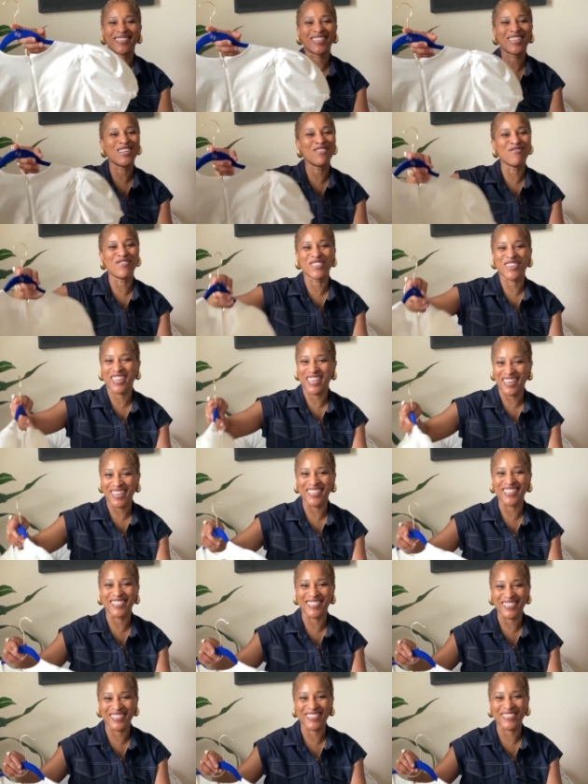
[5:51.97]
Come on,
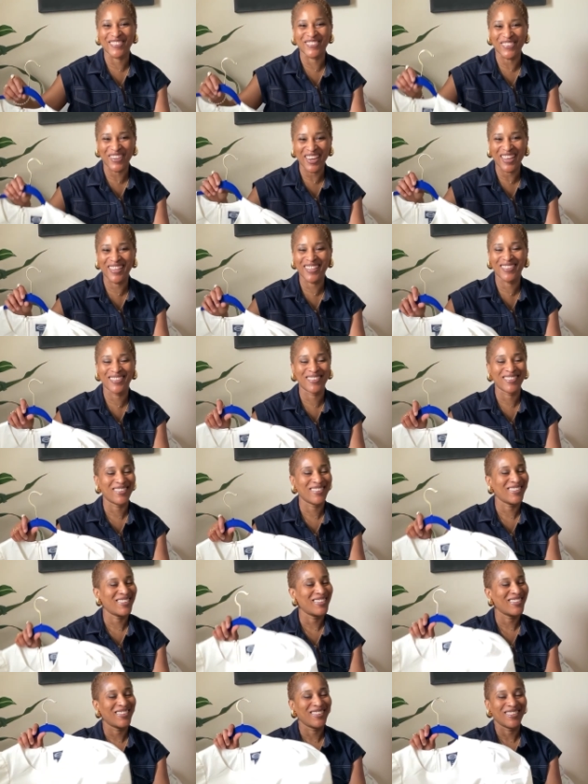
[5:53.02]
guys, right?
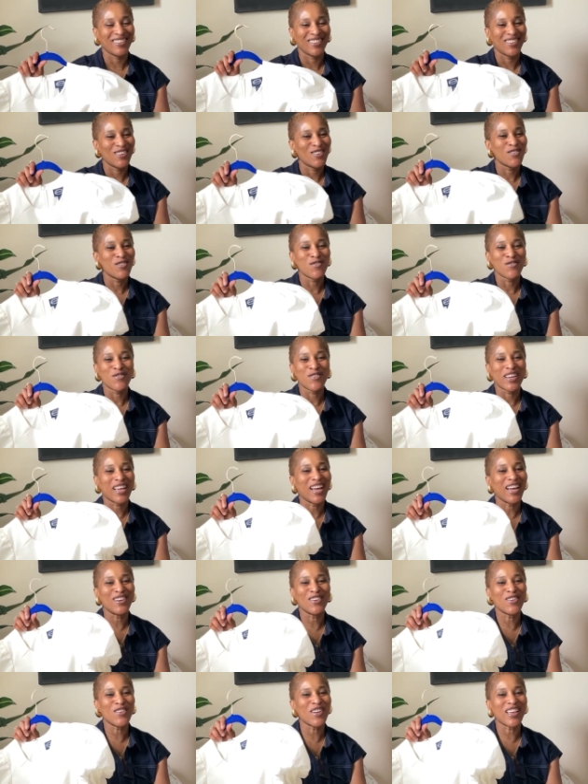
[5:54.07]
We
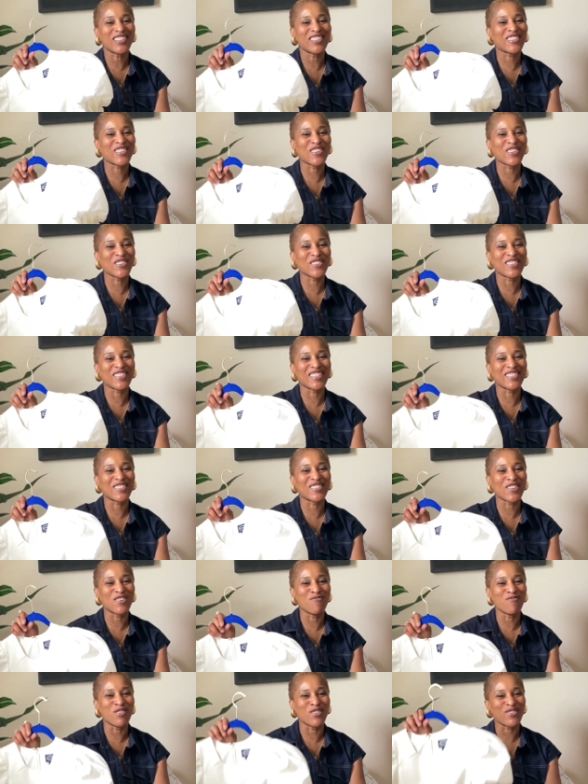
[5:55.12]
got no excuse this
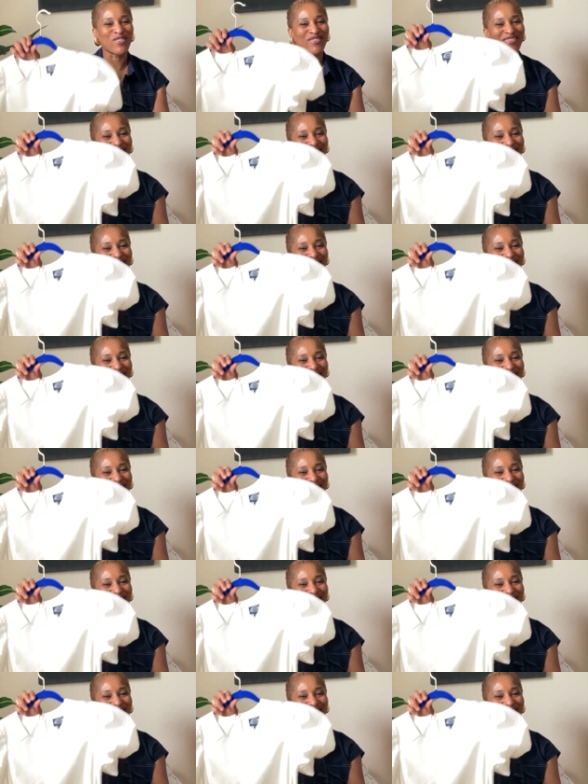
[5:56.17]
summer,